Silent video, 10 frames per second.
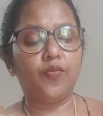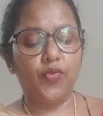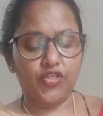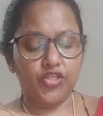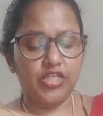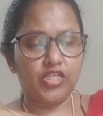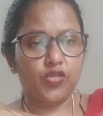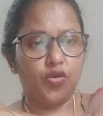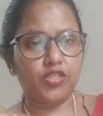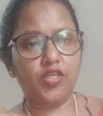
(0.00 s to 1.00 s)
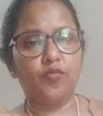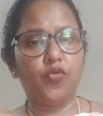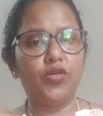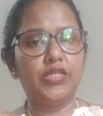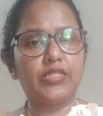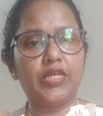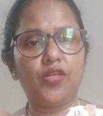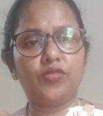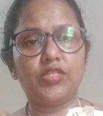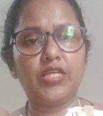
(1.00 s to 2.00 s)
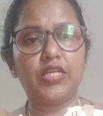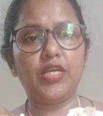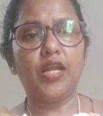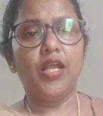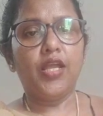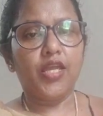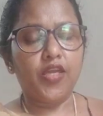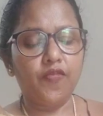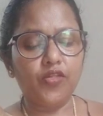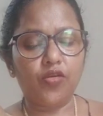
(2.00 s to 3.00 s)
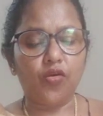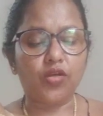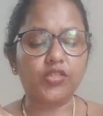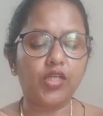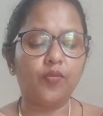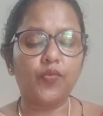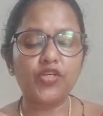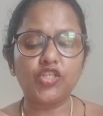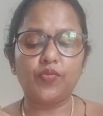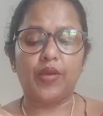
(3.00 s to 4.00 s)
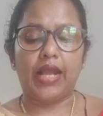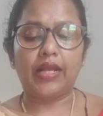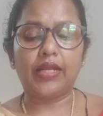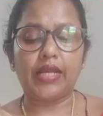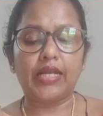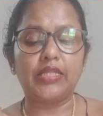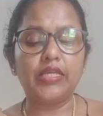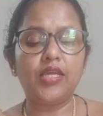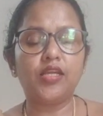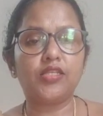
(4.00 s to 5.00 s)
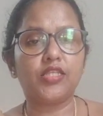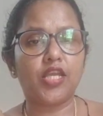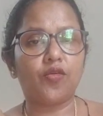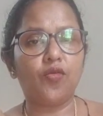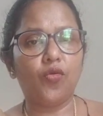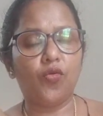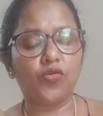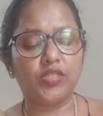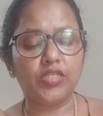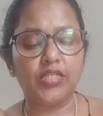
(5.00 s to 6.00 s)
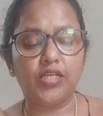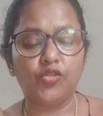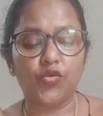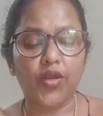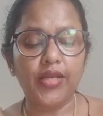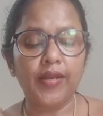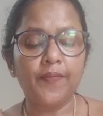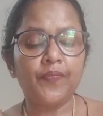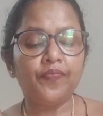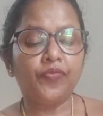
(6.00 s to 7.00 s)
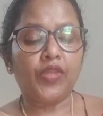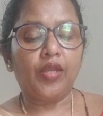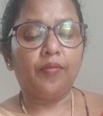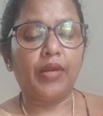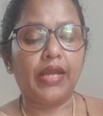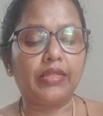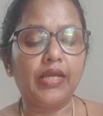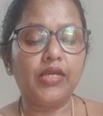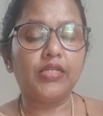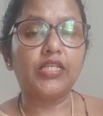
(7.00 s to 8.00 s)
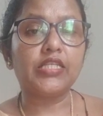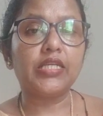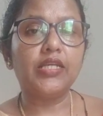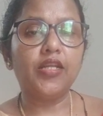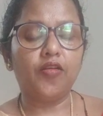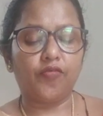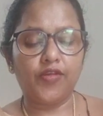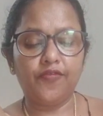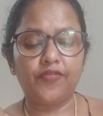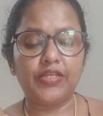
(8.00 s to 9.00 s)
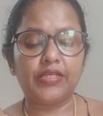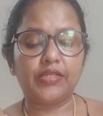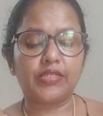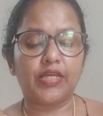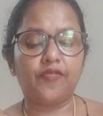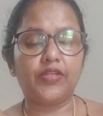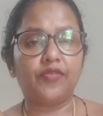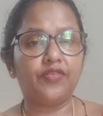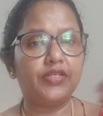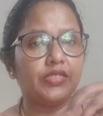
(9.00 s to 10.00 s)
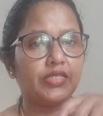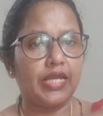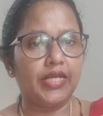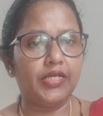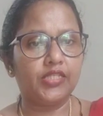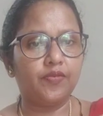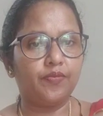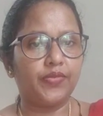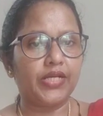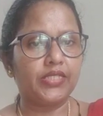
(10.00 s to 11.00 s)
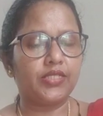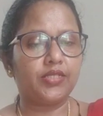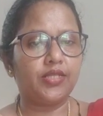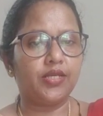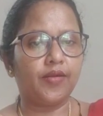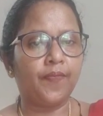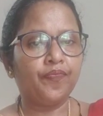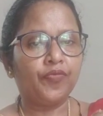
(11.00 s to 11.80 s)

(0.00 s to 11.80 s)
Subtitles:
push, this coccyx bone is there, you see here, even the coccyx pushed back at the sacrococcygeal joint by the descending of the fetus head. When the fetus head is pressed, the